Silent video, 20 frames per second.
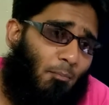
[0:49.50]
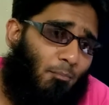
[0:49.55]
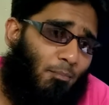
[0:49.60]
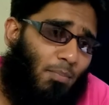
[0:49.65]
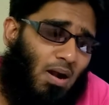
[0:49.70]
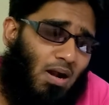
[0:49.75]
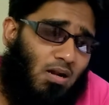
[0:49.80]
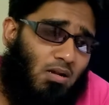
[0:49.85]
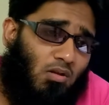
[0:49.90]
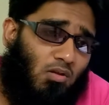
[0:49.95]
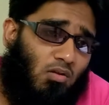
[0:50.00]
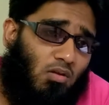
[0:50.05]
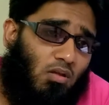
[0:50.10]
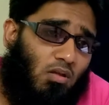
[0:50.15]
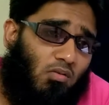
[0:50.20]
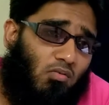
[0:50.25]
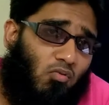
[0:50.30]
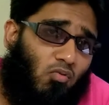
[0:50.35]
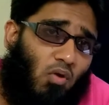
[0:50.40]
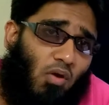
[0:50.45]
but
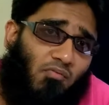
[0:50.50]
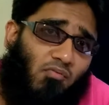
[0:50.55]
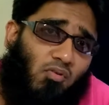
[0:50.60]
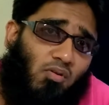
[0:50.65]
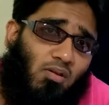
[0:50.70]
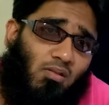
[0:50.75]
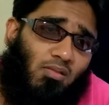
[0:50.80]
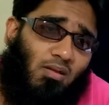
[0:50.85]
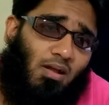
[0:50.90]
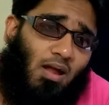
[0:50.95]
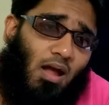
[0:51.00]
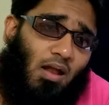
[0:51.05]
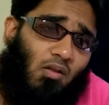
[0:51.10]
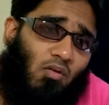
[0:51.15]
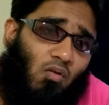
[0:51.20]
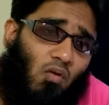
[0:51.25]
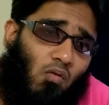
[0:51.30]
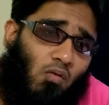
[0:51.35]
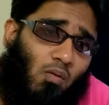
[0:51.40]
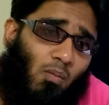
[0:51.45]
you have to decide are
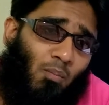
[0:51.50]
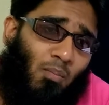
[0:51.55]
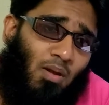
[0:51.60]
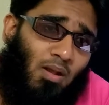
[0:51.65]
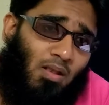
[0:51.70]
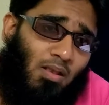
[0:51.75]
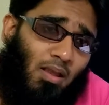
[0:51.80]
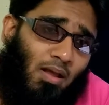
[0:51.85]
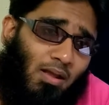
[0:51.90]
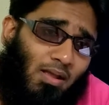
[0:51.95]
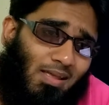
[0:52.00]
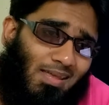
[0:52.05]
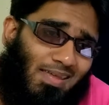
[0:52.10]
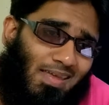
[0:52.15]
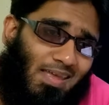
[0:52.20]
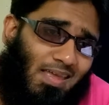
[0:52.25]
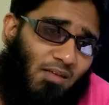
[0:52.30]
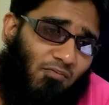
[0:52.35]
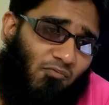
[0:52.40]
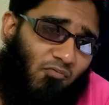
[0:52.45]
you going to build a
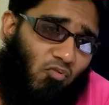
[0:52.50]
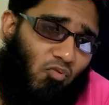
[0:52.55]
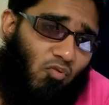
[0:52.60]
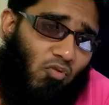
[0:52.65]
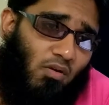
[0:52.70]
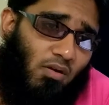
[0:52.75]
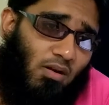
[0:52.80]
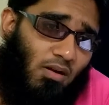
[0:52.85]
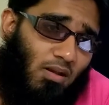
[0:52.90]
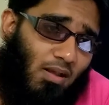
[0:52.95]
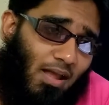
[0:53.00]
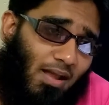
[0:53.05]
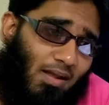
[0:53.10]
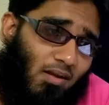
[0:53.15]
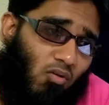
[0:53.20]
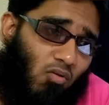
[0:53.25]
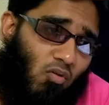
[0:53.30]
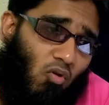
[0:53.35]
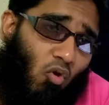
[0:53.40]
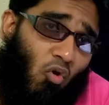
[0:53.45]
game for like
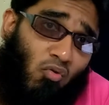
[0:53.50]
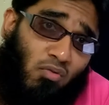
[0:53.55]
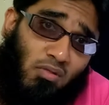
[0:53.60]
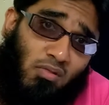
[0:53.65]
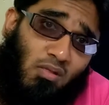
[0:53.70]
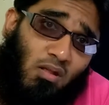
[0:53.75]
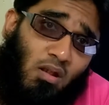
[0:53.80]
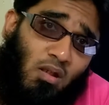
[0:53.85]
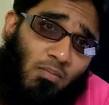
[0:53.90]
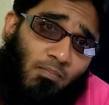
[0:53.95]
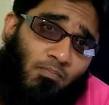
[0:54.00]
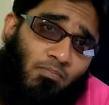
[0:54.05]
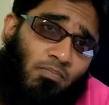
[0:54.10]
console